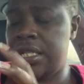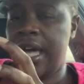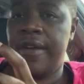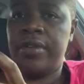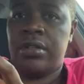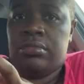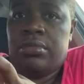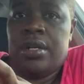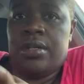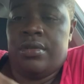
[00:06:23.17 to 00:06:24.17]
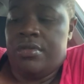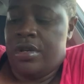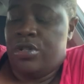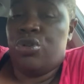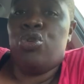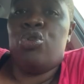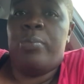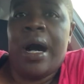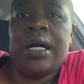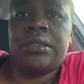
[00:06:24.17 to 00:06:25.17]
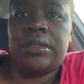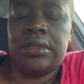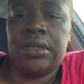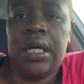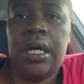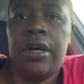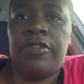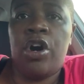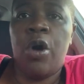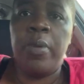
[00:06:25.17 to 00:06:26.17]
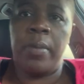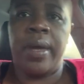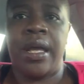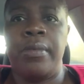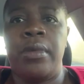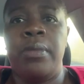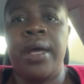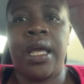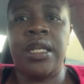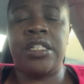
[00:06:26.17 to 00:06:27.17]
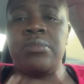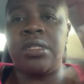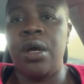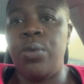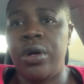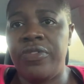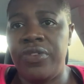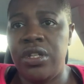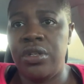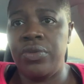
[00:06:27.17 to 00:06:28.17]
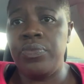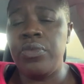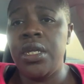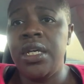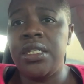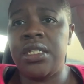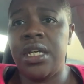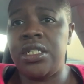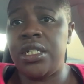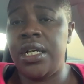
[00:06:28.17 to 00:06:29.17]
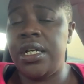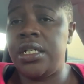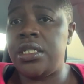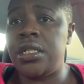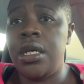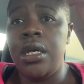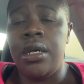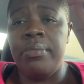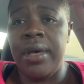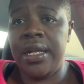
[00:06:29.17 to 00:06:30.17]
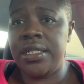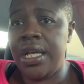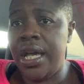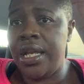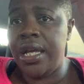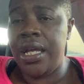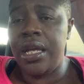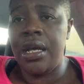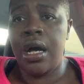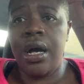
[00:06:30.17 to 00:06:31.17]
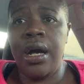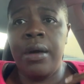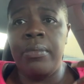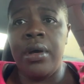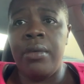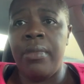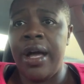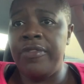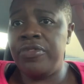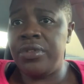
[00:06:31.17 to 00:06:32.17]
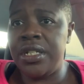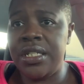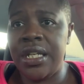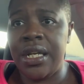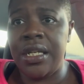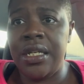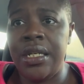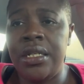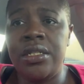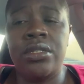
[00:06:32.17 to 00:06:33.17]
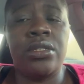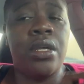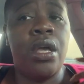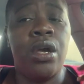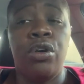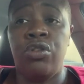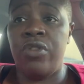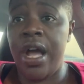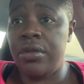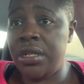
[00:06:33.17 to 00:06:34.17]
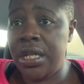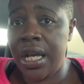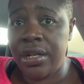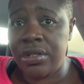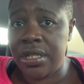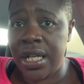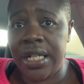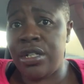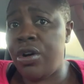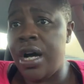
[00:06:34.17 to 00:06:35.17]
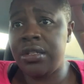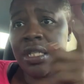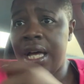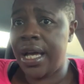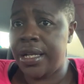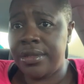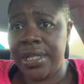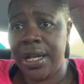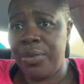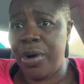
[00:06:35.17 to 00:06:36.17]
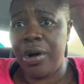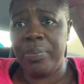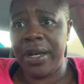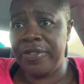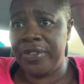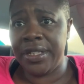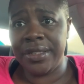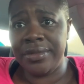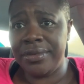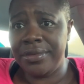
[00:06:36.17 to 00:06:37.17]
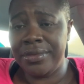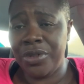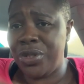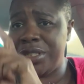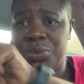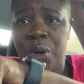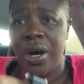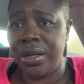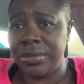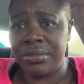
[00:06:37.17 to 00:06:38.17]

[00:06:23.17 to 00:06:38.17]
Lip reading: have a toolbox of coping mechanisms that work for you, such as meditating, mindfulness techniques, grounding exercise. Go outside, take a walk barefoot, or just walk